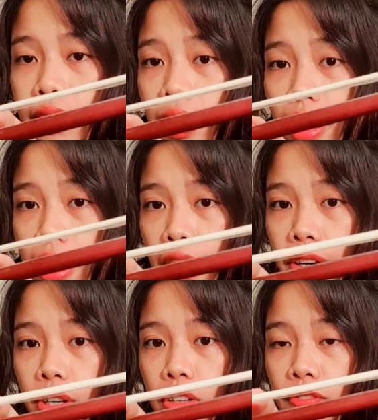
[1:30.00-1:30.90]
the
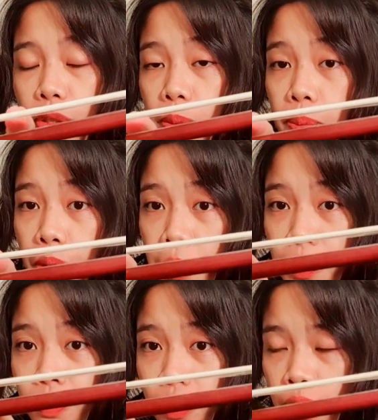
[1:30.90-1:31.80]
hair of your
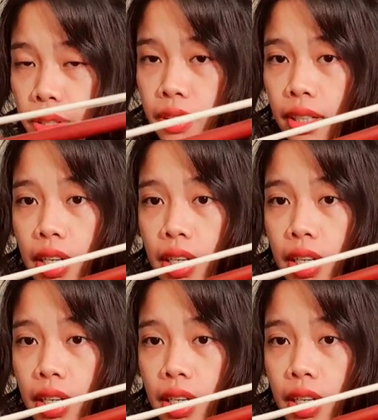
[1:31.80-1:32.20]
bow first.